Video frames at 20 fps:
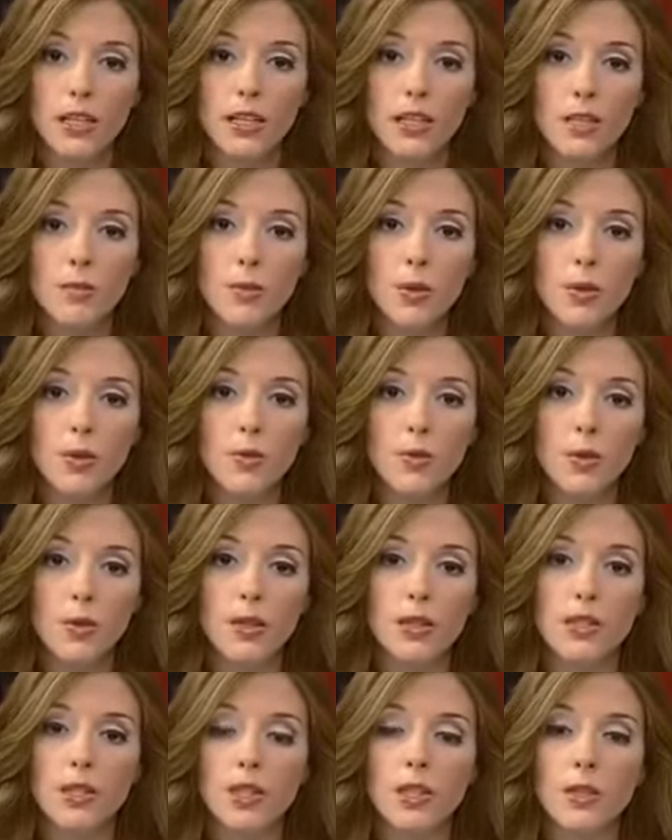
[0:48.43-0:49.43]
This move will
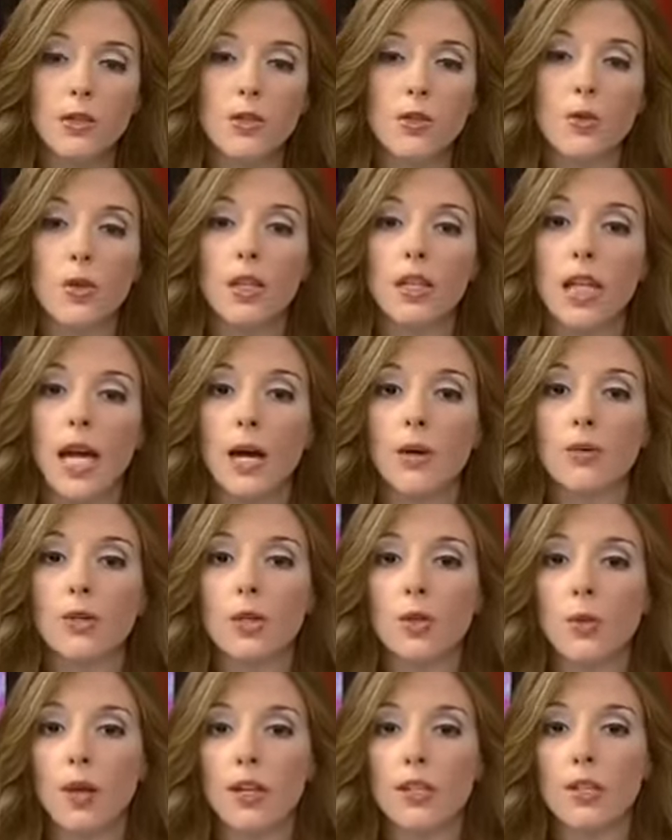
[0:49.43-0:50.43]
continue to allow
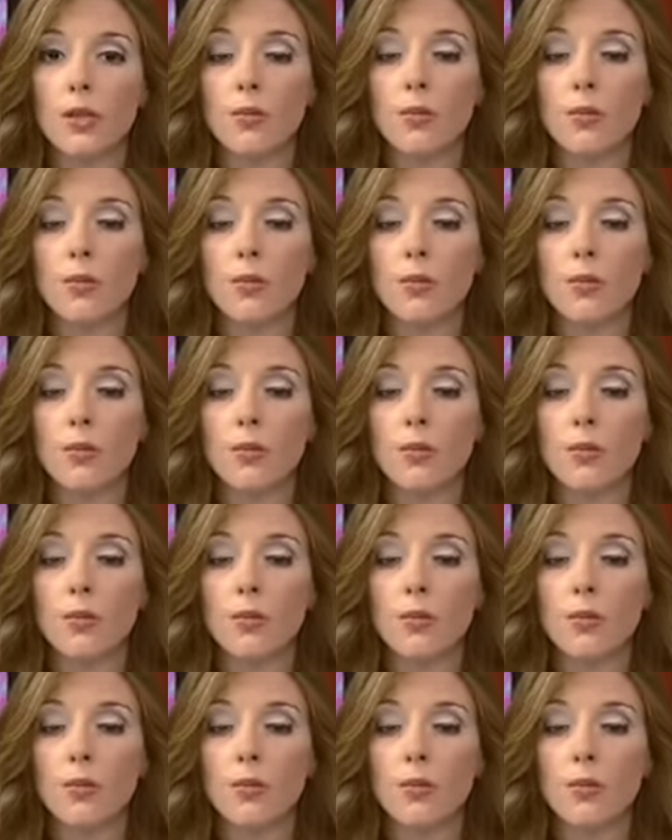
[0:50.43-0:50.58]
the U.S.